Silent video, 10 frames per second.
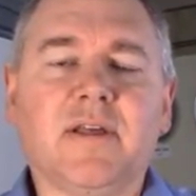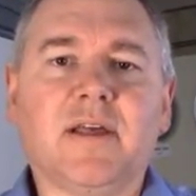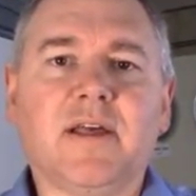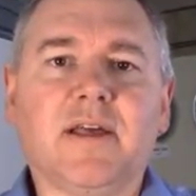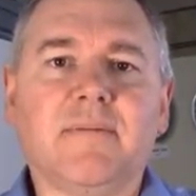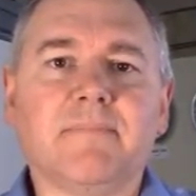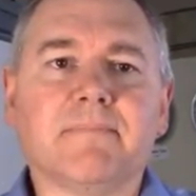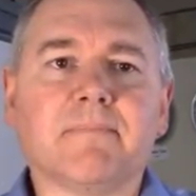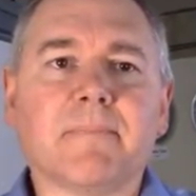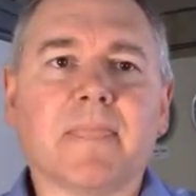
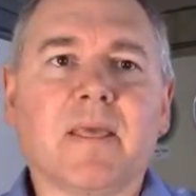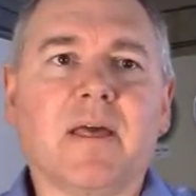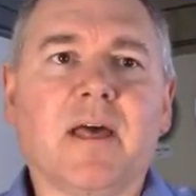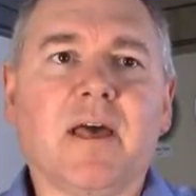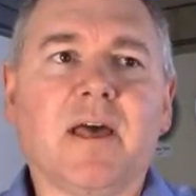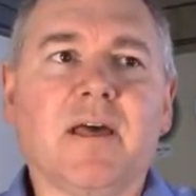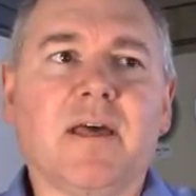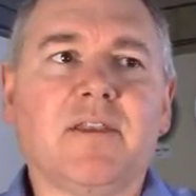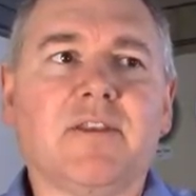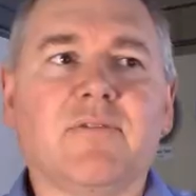
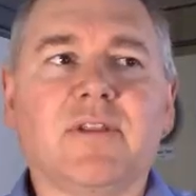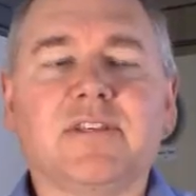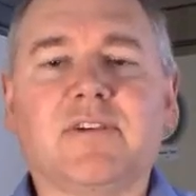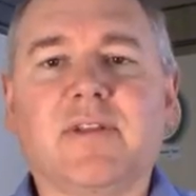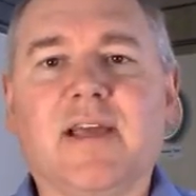and don't necessarily